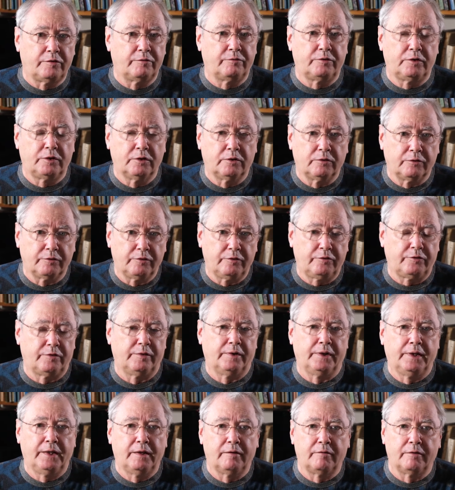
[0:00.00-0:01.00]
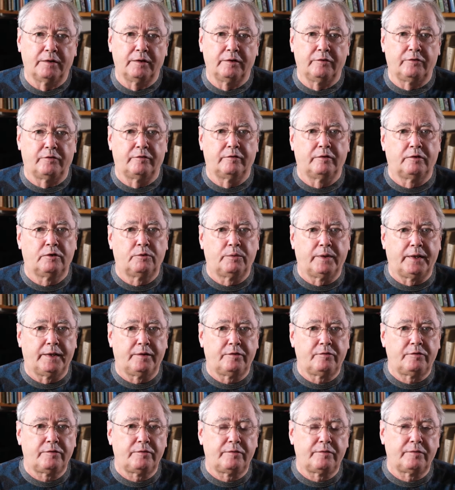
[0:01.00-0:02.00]
of gods and heroes and
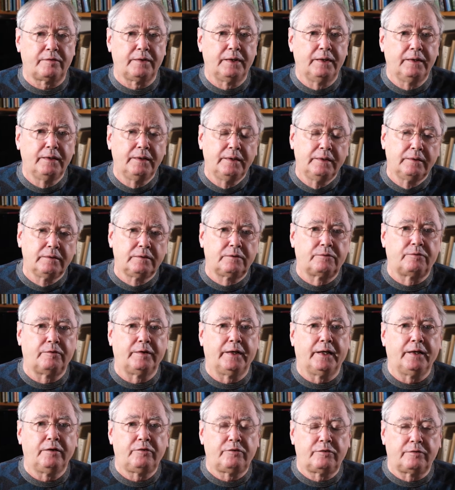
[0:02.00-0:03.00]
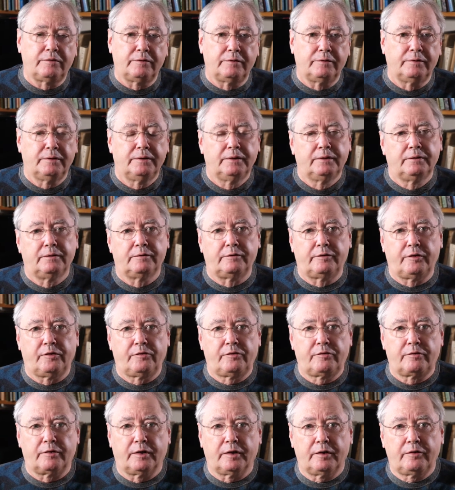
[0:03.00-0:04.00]
quests, creation and
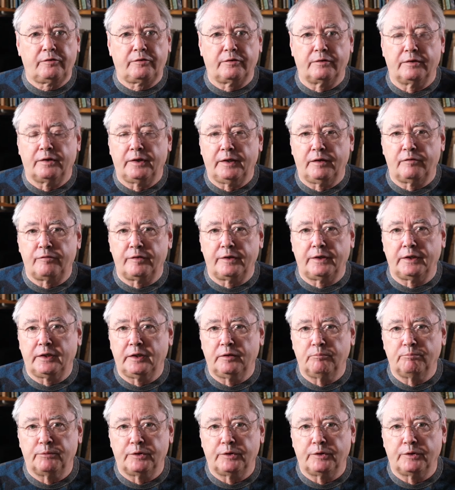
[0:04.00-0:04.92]
destruction and everything in